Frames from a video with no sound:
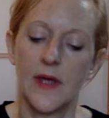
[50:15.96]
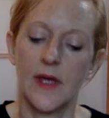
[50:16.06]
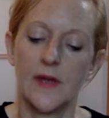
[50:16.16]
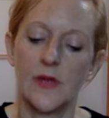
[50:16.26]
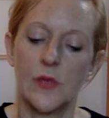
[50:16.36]

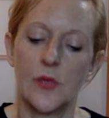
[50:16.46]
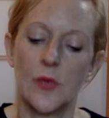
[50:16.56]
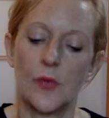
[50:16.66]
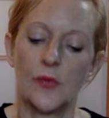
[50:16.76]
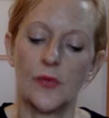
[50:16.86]
In the
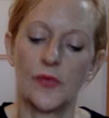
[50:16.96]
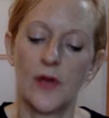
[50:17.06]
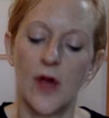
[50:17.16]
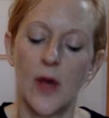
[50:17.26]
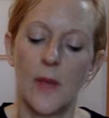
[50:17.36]
walls
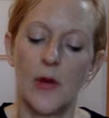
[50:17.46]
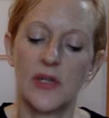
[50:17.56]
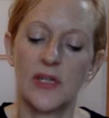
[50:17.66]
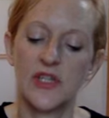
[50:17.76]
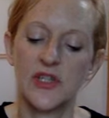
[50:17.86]
are
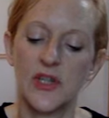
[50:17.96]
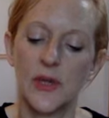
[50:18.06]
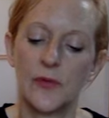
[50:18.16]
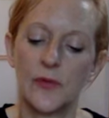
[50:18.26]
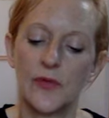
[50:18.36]
polished
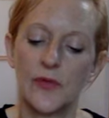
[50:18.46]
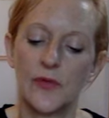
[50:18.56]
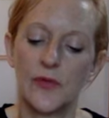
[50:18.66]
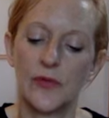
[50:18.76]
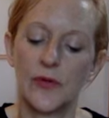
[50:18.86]

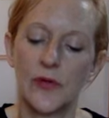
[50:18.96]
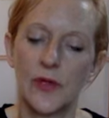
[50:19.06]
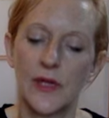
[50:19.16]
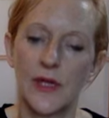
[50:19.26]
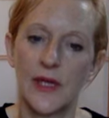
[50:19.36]
stones,
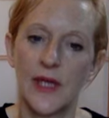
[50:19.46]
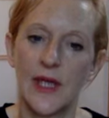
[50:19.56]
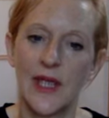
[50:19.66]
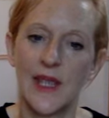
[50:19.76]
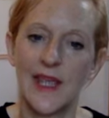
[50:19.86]

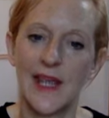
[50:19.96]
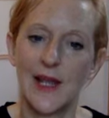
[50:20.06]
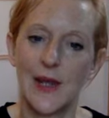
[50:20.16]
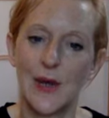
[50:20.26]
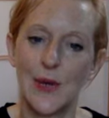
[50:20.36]

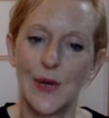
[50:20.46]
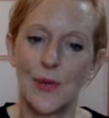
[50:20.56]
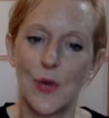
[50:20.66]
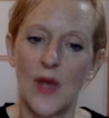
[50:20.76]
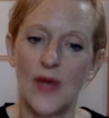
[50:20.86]
yellow
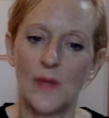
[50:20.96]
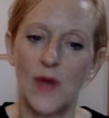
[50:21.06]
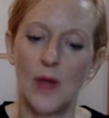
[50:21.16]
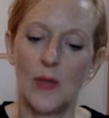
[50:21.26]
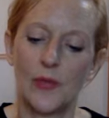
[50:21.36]
and white
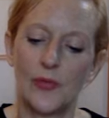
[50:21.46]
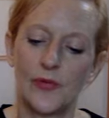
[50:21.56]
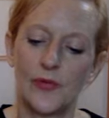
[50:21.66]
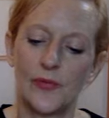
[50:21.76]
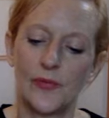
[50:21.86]
marbles,